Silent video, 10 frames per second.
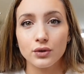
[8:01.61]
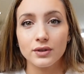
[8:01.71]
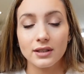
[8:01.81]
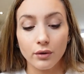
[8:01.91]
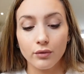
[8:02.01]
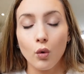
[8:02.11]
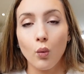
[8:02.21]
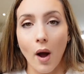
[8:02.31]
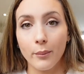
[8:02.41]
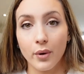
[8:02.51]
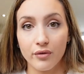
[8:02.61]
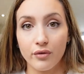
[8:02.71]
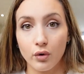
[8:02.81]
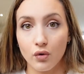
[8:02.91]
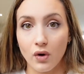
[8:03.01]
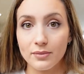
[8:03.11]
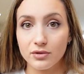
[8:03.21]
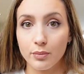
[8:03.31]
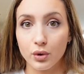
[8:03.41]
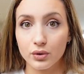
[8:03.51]
So instead of 1.4 grams
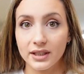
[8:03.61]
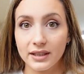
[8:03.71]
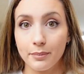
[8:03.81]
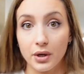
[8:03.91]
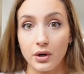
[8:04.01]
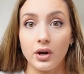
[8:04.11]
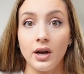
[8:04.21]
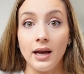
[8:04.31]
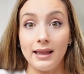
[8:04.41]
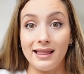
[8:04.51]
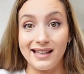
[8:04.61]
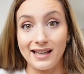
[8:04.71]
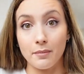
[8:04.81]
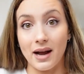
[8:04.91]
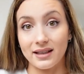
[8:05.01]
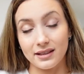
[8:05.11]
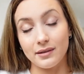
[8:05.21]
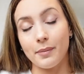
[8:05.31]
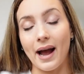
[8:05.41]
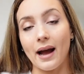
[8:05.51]
of protein per lean mass
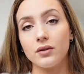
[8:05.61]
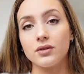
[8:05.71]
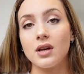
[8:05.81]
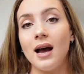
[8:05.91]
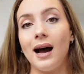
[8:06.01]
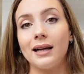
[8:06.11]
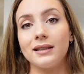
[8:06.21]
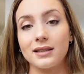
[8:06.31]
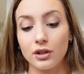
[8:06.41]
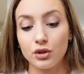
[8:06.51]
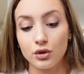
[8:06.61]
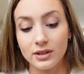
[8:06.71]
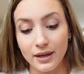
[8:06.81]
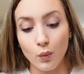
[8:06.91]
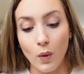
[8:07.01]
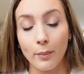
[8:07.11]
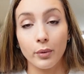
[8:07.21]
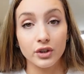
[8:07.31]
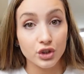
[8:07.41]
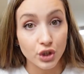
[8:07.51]
in pounds, I decided to take
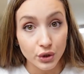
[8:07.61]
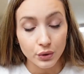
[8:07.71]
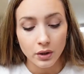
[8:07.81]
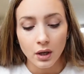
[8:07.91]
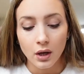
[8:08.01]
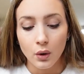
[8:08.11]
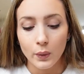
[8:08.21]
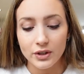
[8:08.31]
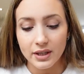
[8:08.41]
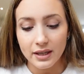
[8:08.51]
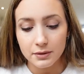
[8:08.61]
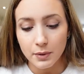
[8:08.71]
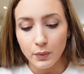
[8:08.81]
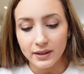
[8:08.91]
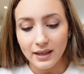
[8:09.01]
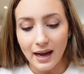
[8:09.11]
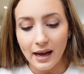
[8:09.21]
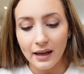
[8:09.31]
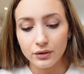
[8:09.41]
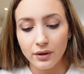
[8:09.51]
1.2, which gives me with
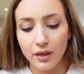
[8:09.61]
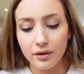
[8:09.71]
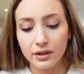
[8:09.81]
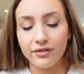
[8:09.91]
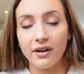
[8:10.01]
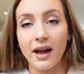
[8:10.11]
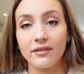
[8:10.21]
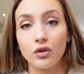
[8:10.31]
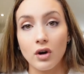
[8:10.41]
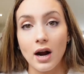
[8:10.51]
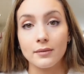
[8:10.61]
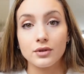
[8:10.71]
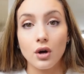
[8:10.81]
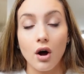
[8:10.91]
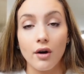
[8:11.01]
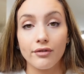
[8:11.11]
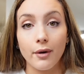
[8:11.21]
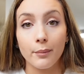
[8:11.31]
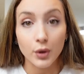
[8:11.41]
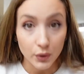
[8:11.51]
135 grams of
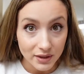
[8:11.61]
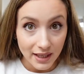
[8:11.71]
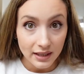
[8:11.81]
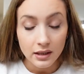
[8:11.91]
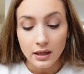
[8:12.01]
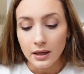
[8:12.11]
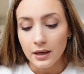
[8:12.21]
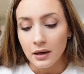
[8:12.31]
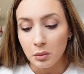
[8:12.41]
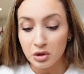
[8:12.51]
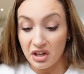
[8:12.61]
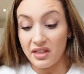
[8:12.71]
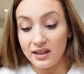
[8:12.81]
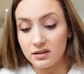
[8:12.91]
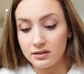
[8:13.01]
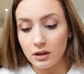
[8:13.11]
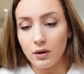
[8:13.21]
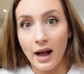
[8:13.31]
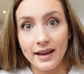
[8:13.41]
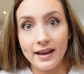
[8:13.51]
protein, which I think is still
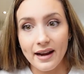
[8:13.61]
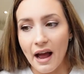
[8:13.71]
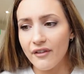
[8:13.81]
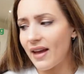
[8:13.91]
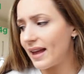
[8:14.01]
high enough.